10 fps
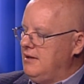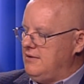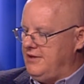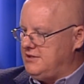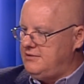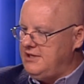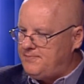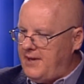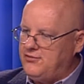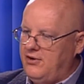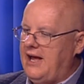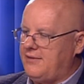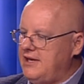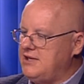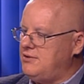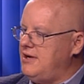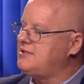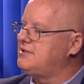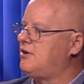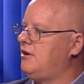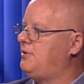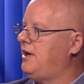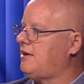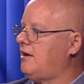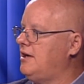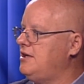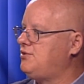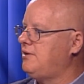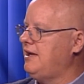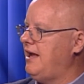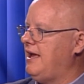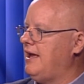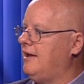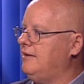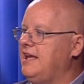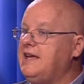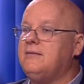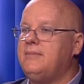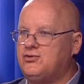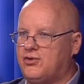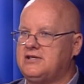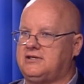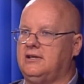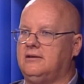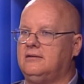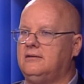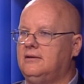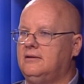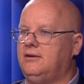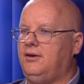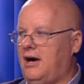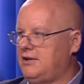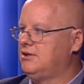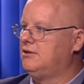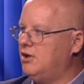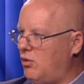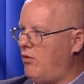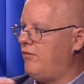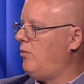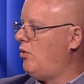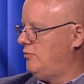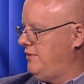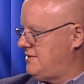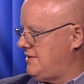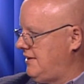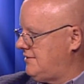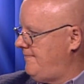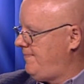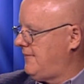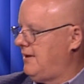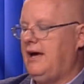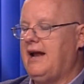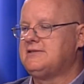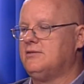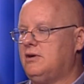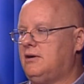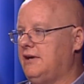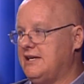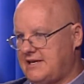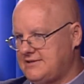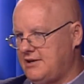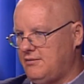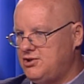these Patriot Act things are necessary to protect our country, and he can be trusted not to go overboard with these things. And I said, well, as I said on